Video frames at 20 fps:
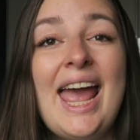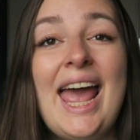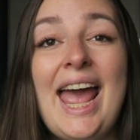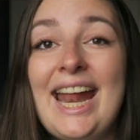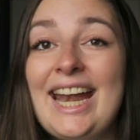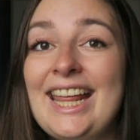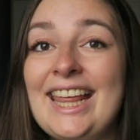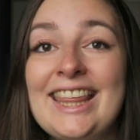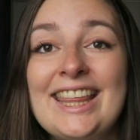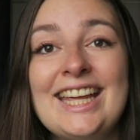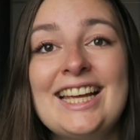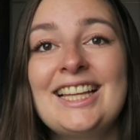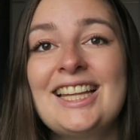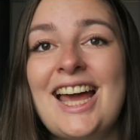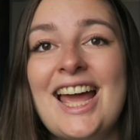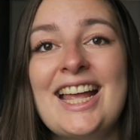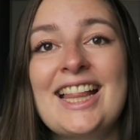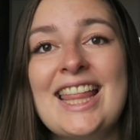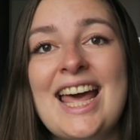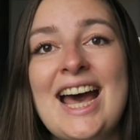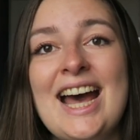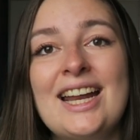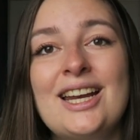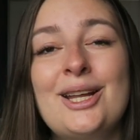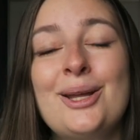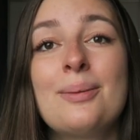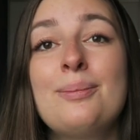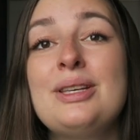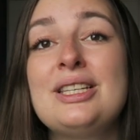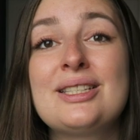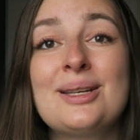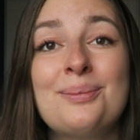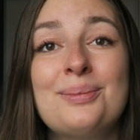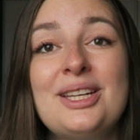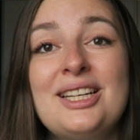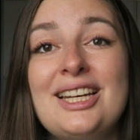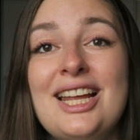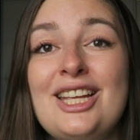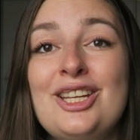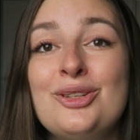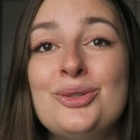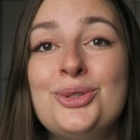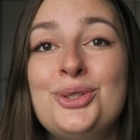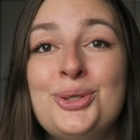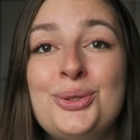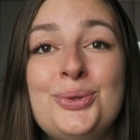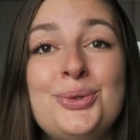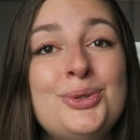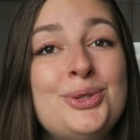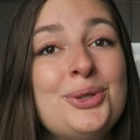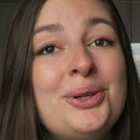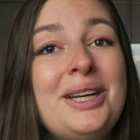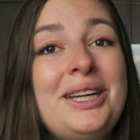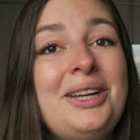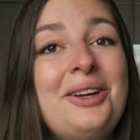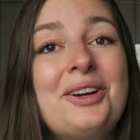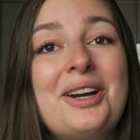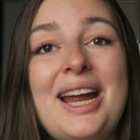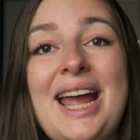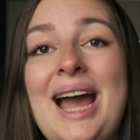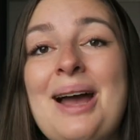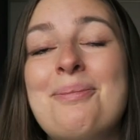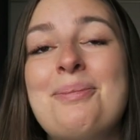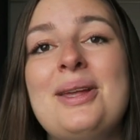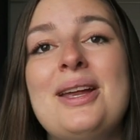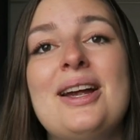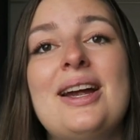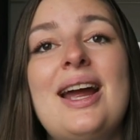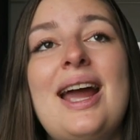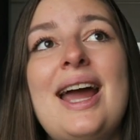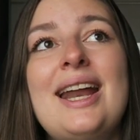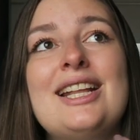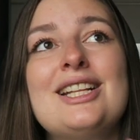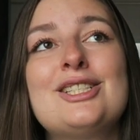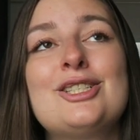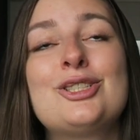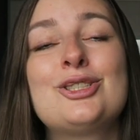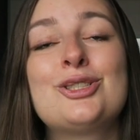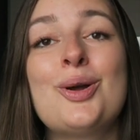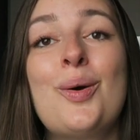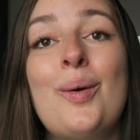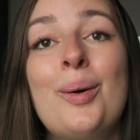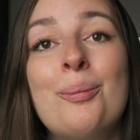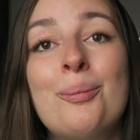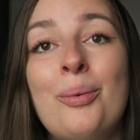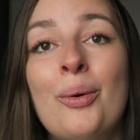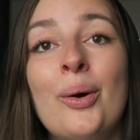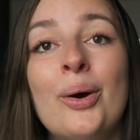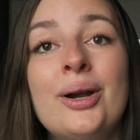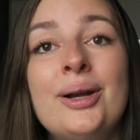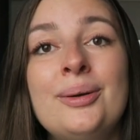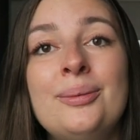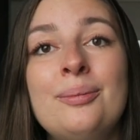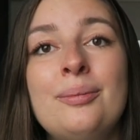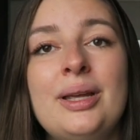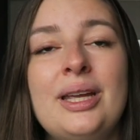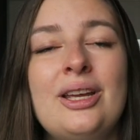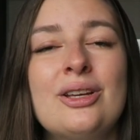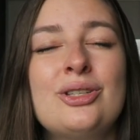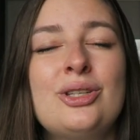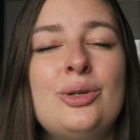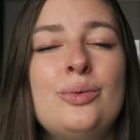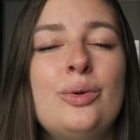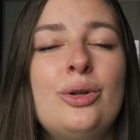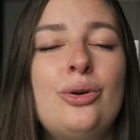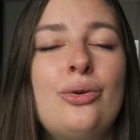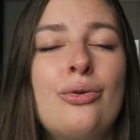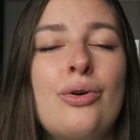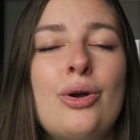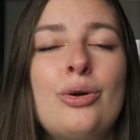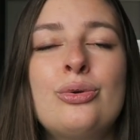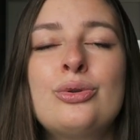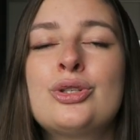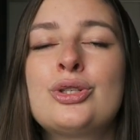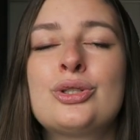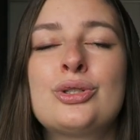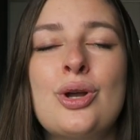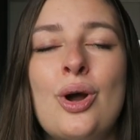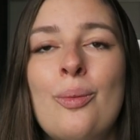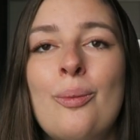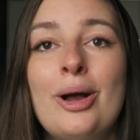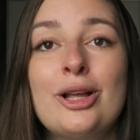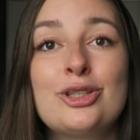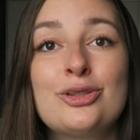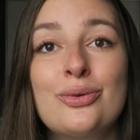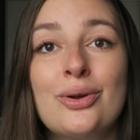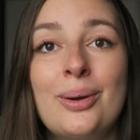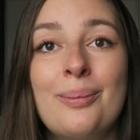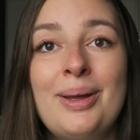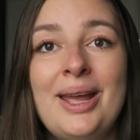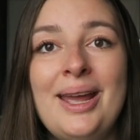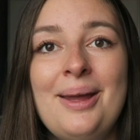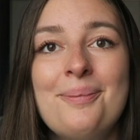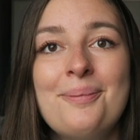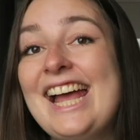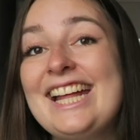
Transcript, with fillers: anything like that can be something that you do during your gap year and it's so important because you will grow so much from it.